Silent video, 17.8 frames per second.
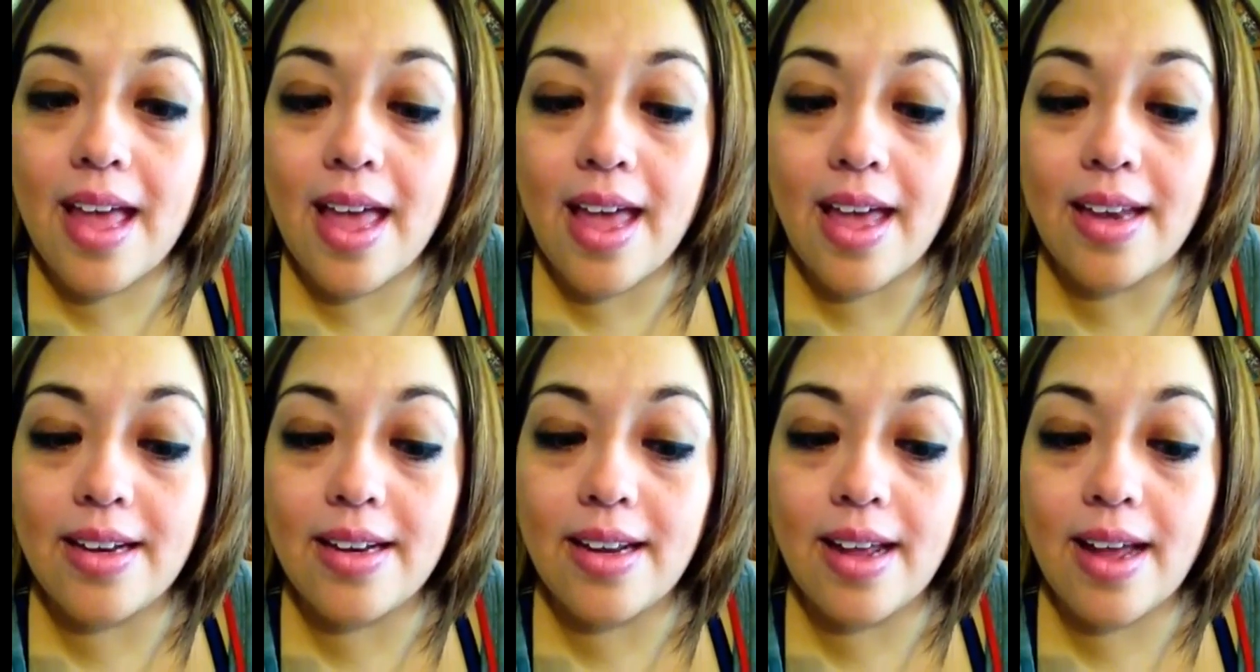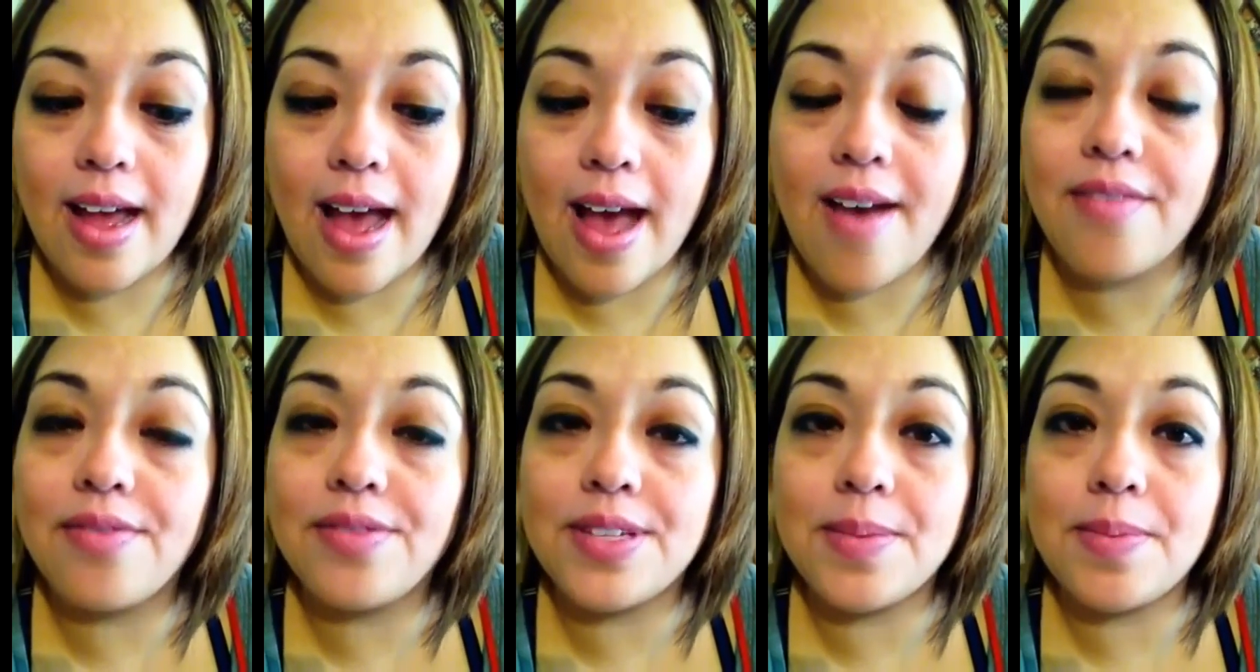and
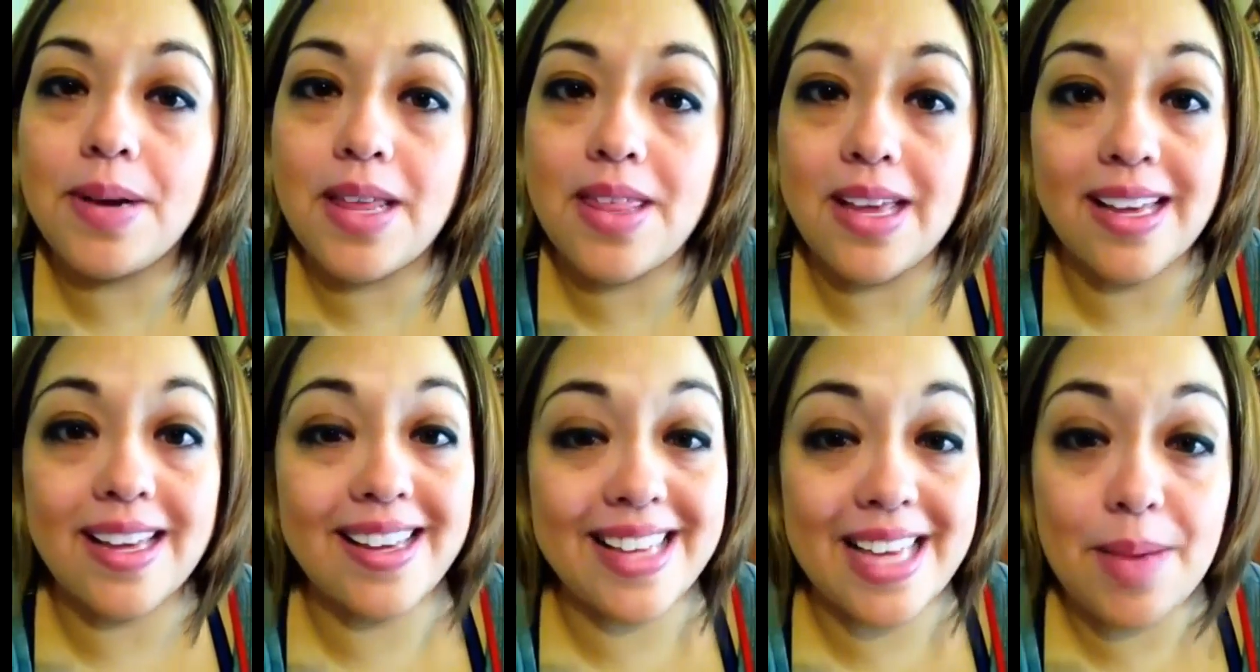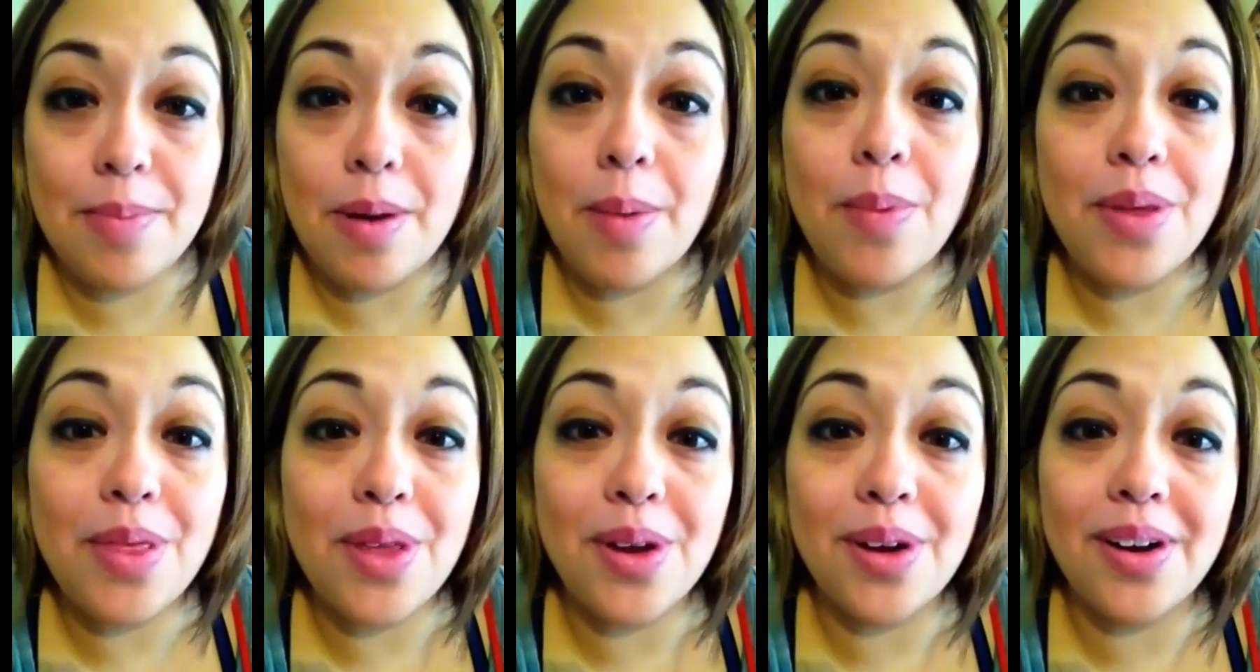have somebody that can keep up
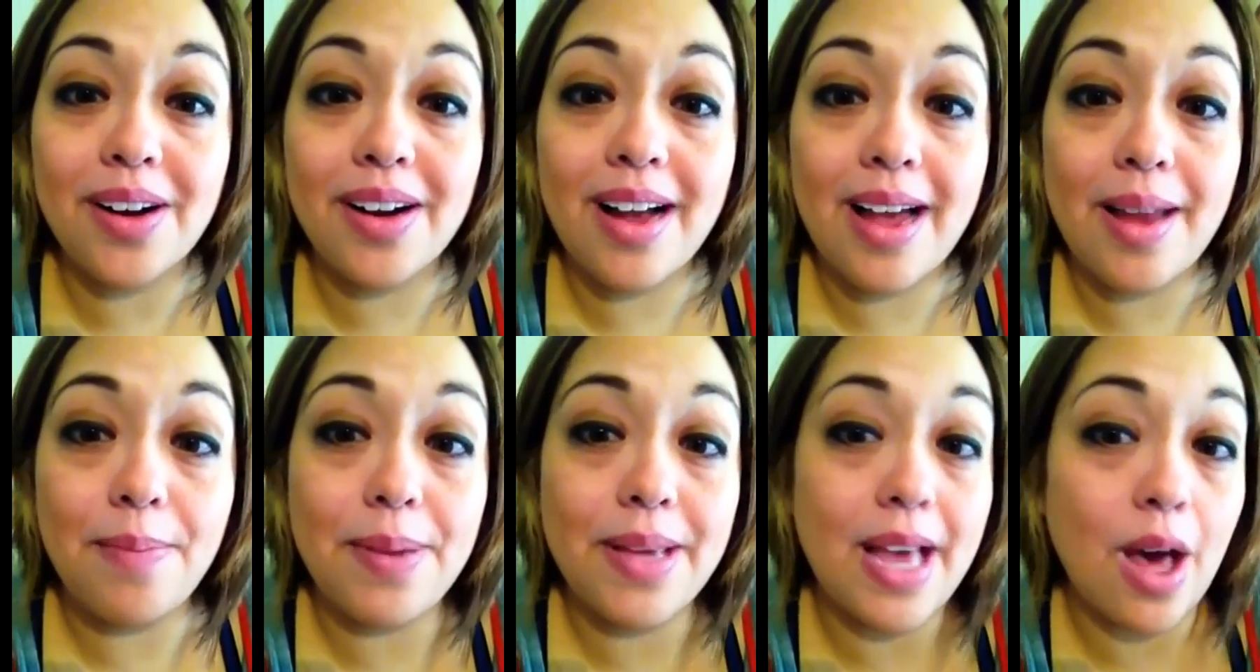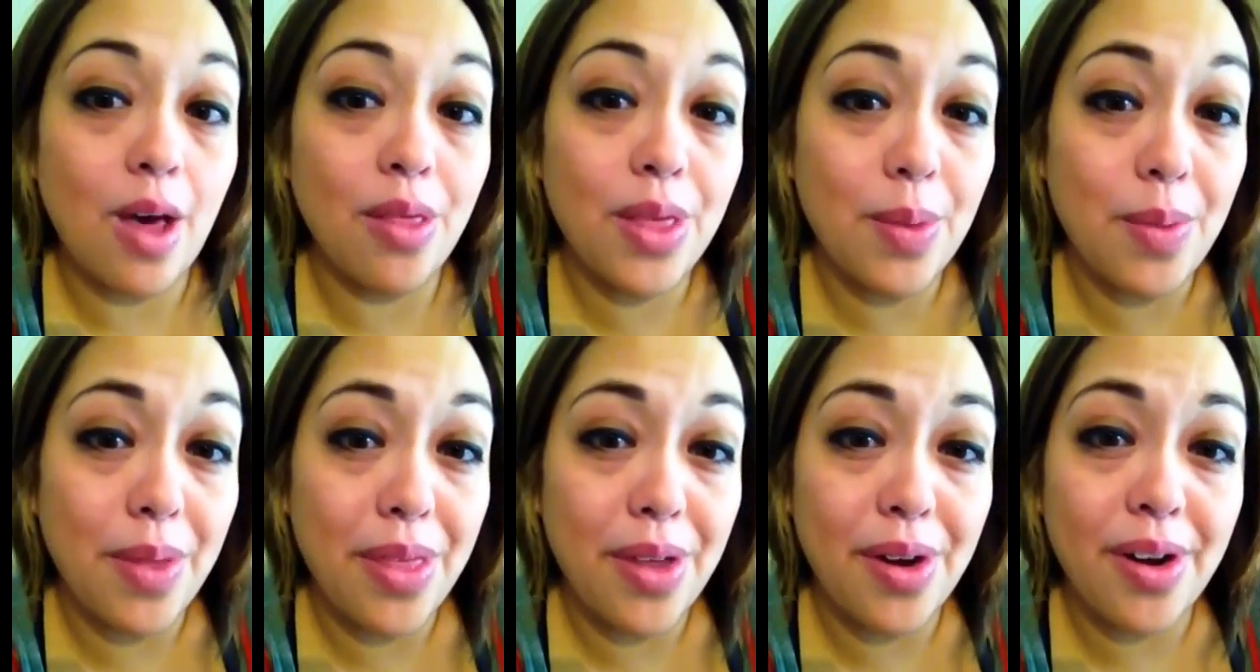with her and be healthy
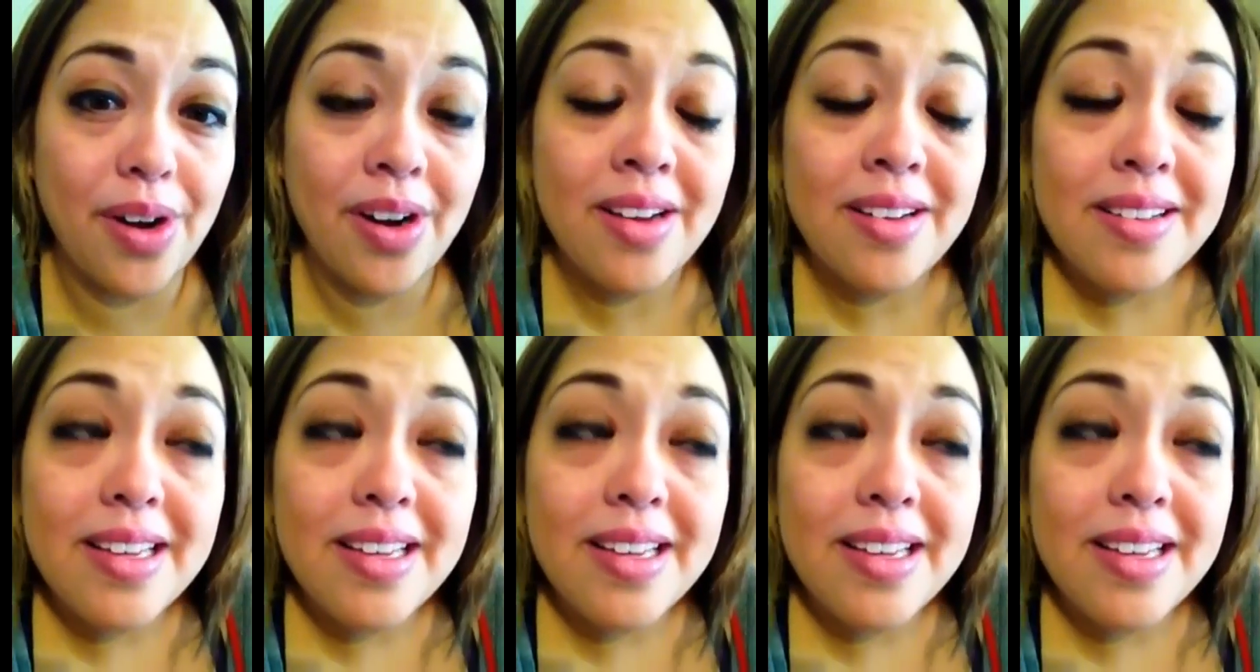with her